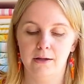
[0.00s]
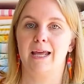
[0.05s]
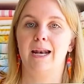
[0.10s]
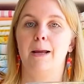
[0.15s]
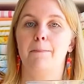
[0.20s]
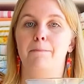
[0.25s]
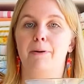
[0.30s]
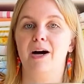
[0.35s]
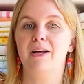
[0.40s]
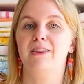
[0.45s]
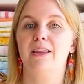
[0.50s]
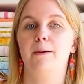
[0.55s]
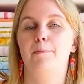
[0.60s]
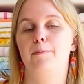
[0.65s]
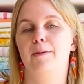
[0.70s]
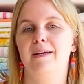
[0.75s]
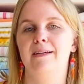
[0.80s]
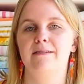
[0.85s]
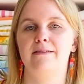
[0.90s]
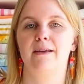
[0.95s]
And I bought that
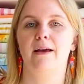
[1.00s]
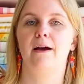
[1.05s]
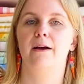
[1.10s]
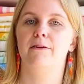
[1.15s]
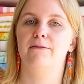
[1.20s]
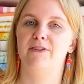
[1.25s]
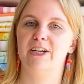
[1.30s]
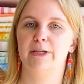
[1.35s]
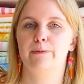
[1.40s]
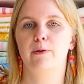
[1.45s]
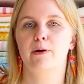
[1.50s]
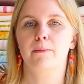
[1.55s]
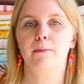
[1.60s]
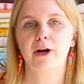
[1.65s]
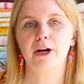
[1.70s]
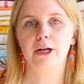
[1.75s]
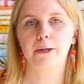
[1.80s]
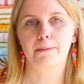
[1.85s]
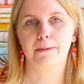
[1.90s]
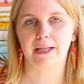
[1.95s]
big set on Facebook
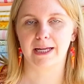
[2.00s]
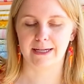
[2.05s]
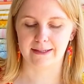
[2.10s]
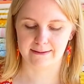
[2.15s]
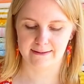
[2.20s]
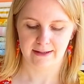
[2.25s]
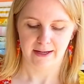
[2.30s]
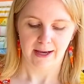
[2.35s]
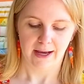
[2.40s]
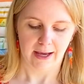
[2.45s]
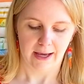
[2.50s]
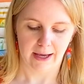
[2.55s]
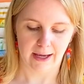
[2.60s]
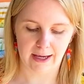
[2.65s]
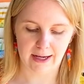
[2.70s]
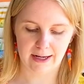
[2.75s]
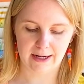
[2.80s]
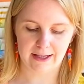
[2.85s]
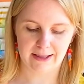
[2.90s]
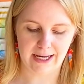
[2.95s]
Marketplace,
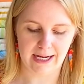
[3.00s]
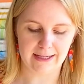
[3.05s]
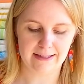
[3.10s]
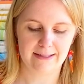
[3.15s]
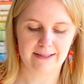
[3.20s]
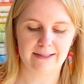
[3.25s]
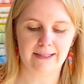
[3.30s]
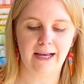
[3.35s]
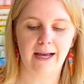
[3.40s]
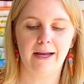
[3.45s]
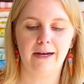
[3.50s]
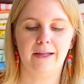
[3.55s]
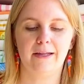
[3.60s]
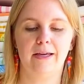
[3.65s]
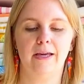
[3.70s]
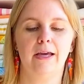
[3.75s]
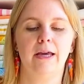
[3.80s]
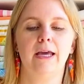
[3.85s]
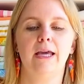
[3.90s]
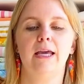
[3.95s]
and that set
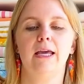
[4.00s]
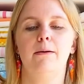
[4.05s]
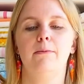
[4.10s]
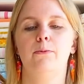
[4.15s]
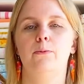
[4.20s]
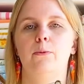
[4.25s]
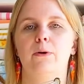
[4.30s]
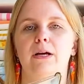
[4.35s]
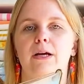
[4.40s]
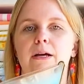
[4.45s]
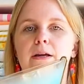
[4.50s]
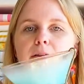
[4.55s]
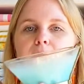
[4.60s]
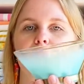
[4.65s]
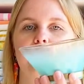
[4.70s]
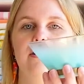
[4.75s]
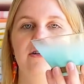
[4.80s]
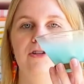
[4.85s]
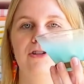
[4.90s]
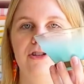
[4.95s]
came with
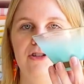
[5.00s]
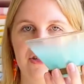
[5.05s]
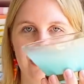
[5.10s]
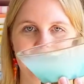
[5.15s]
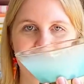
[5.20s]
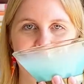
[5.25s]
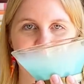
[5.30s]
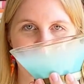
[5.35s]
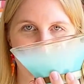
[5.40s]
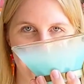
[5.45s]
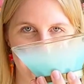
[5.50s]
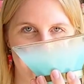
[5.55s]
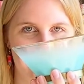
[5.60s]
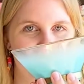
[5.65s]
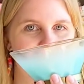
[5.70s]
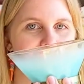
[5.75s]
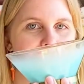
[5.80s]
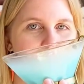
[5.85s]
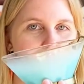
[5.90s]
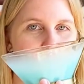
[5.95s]
just this
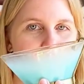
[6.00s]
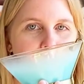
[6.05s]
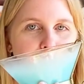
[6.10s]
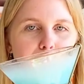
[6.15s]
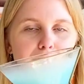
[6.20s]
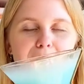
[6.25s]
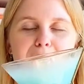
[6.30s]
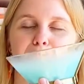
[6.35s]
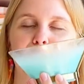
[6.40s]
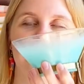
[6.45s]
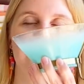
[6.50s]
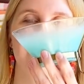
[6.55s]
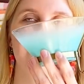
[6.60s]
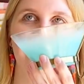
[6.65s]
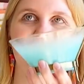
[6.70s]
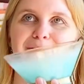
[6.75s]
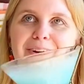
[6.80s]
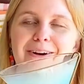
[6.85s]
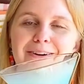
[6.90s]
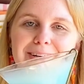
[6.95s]
dip bowl. It was
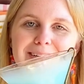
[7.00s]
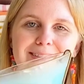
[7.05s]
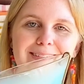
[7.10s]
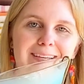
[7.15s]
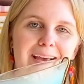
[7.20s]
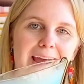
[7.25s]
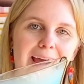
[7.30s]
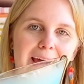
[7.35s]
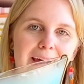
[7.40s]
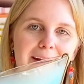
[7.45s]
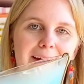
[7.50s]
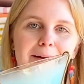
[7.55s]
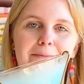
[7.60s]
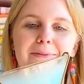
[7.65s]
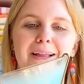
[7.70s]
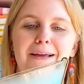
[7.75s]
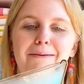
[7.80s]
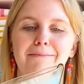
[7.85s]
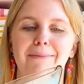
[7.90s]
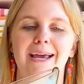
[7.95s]
very sad. I'm
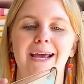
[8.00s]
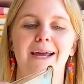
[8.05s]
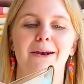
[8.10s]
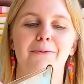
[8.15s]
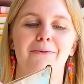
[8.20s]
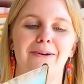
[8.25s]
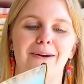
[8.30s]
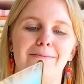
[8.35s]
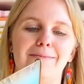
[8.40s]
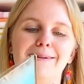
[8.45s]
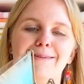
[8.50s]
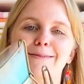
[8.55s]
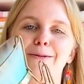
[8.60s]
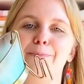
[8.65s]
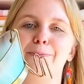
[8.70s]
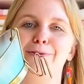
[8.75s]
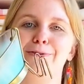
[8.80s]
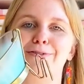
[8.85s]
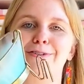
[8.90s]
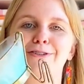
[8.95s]
like, man, what am I
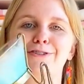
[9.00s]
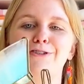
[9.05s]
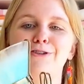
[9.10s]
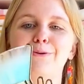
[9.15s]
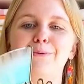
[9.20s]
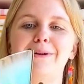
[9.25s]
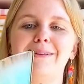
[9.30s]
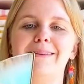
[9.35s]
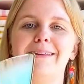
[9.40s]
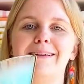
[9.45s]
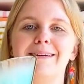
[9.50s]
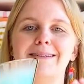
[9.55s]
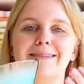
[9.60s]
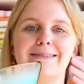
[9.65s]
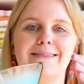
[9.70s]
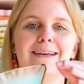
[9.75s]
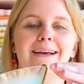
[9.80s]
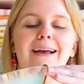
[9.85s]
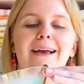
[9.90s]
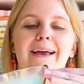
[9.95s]
supposed to do with
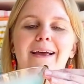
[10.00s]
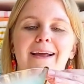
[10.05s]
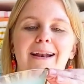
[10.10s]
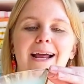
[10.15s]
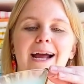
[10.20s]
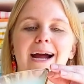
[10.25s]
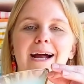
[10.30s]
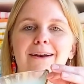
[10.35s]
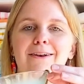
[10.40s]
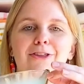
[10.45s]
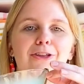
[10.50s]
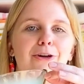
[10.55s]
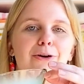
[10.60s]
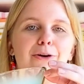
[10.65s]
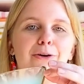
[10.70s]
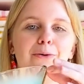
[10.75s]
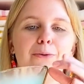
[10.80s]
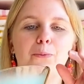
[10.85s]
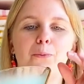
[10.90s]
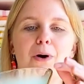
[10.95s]
this? It had
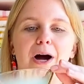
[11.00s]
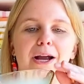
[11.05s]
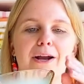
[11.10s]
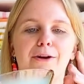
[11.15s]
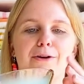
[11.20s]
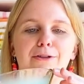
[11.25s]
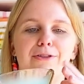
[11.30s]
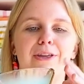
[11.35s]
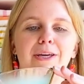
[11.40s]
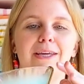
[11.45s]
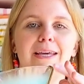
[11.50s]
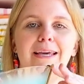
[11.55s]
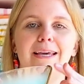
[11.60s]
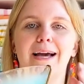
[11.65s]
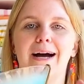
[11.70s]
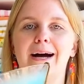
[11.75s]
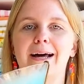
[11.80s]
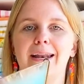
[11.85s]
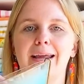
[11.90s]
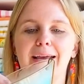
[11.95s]
the wire thingy
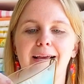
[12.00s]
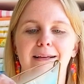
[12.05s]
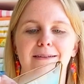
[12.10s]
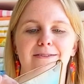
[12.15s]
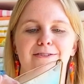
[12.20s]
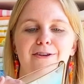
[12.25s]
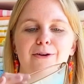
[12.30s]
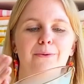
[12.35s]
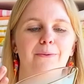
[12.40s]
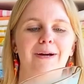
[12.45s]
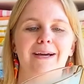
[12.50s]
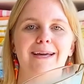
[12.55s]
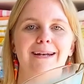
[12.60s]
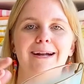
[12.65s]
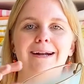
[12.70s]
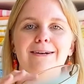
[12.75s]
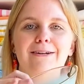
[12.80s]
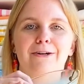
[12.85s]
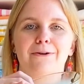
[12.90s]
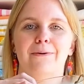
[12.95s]
on it, and so what can
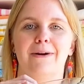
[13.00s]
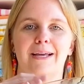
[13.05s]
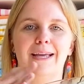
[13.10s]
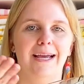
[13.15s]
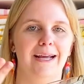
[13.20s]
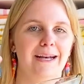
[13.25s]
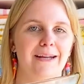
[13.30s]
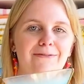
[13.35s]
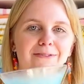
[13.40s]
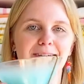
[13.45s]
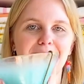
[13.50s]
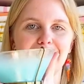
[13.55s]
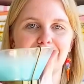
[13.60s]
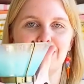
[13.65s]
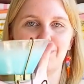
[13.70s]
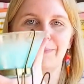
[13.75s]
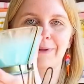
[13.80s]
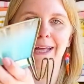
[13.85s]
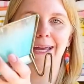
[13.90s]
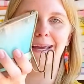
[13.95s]
I do? I can't even
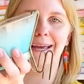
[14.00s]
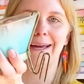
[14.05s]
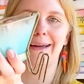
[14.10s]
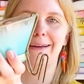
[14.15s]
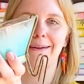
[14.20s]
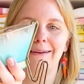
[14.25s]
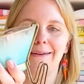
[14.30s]
display it.